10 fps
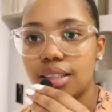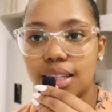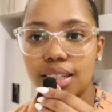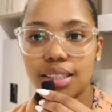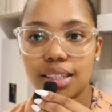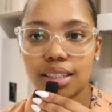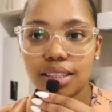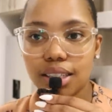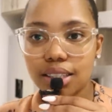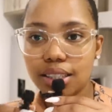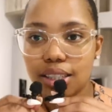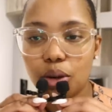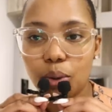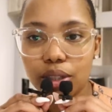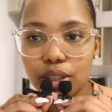Testing,
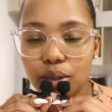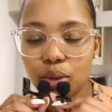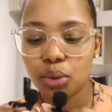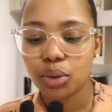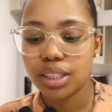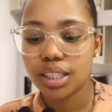testing, one, two, three,